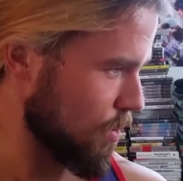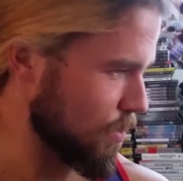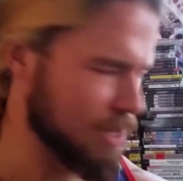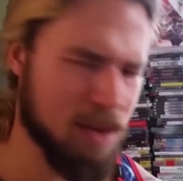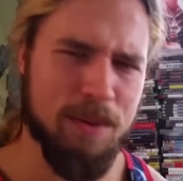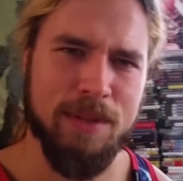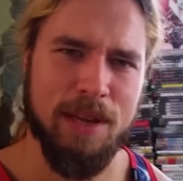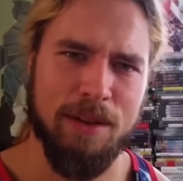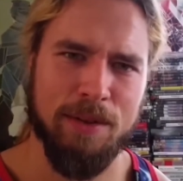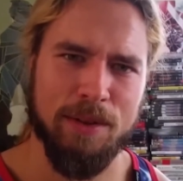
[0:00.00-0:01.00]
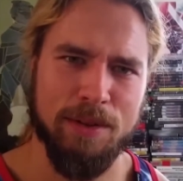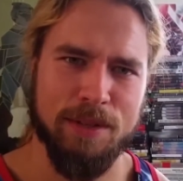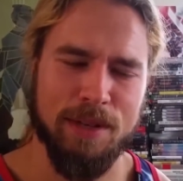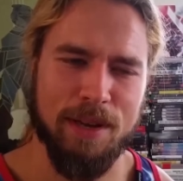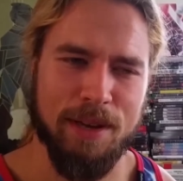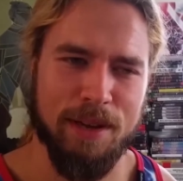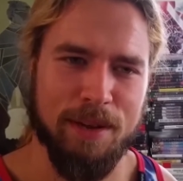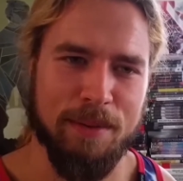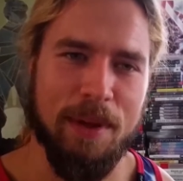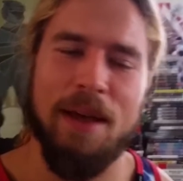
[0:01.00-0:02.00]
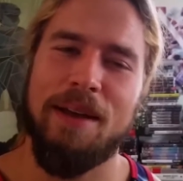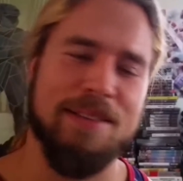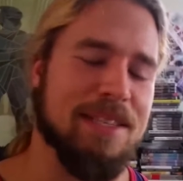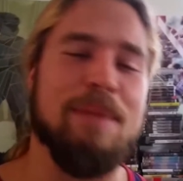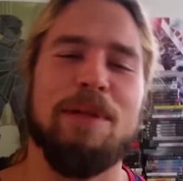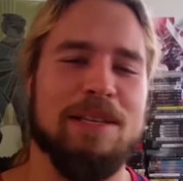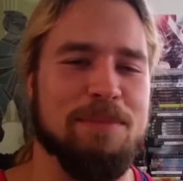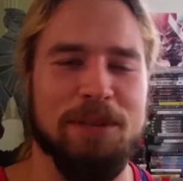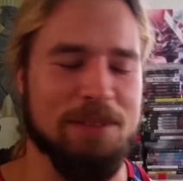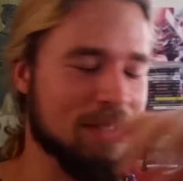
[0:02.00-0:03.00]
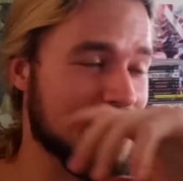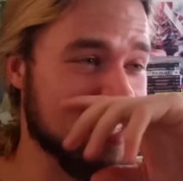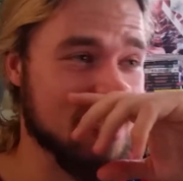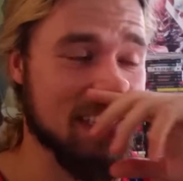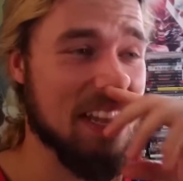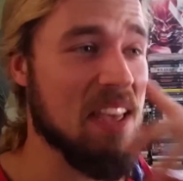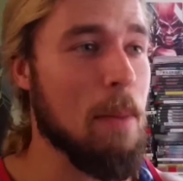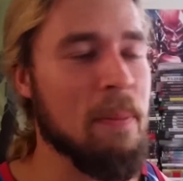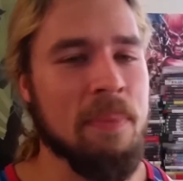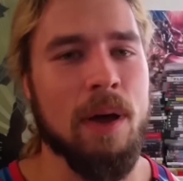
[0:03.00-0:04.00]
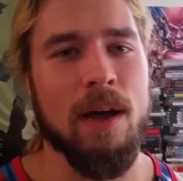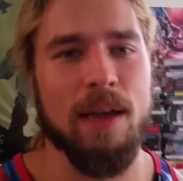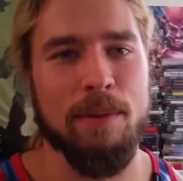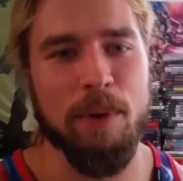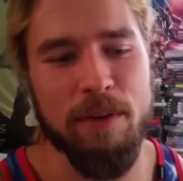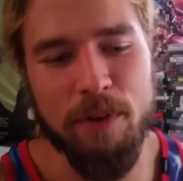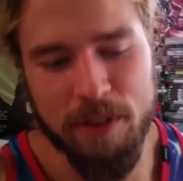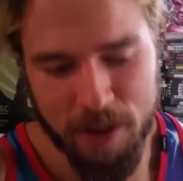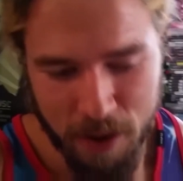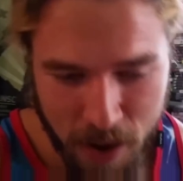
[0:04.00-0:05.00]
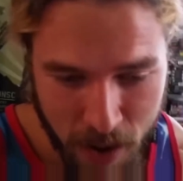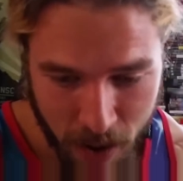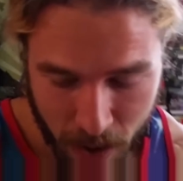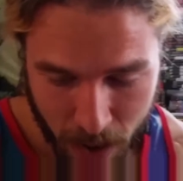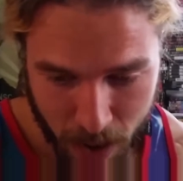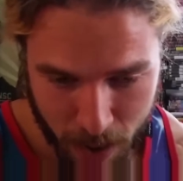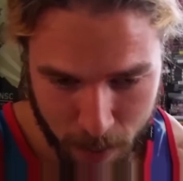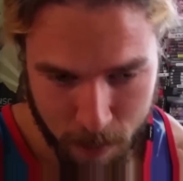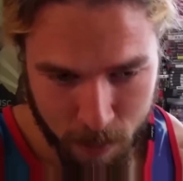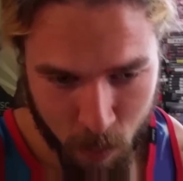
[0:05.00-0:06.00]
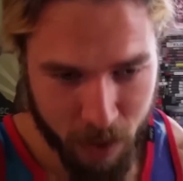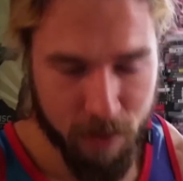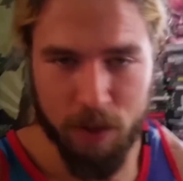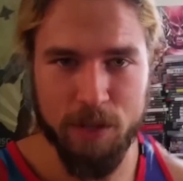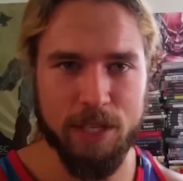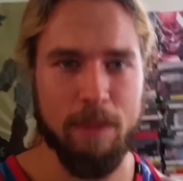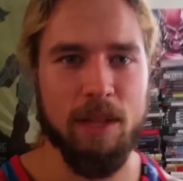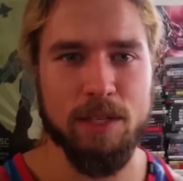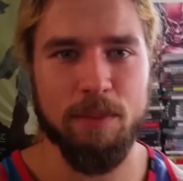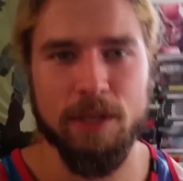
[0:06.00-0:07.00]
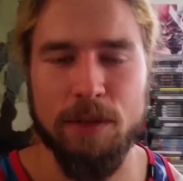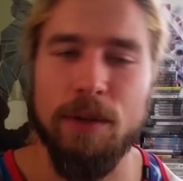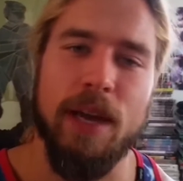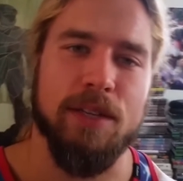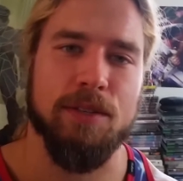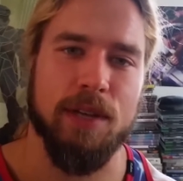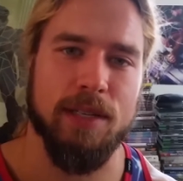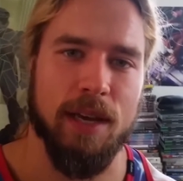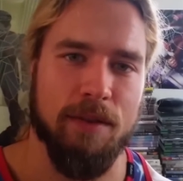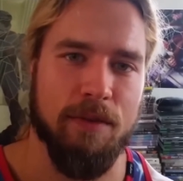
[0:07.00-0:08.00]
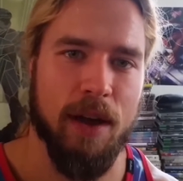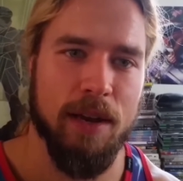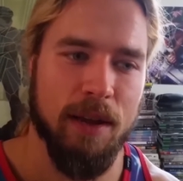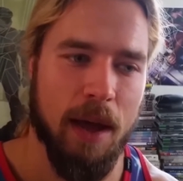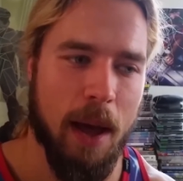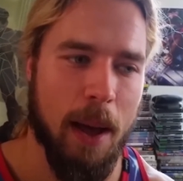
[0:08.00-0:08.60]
what the hell are those stabilizer muscles? Jesus, I had a brain fart there. Whatever other stabilizer muscle exercise I can find